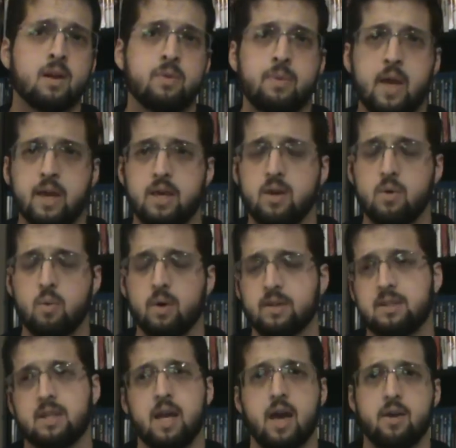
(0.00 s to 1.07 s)
Thank you
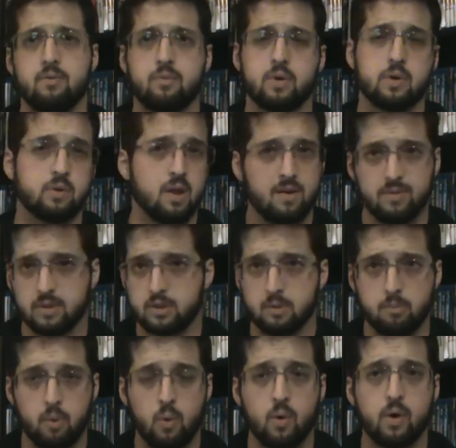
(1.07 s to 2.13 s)
once again for your love and
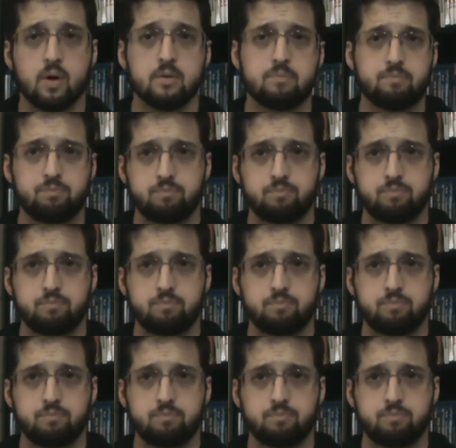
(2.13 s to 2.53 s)
support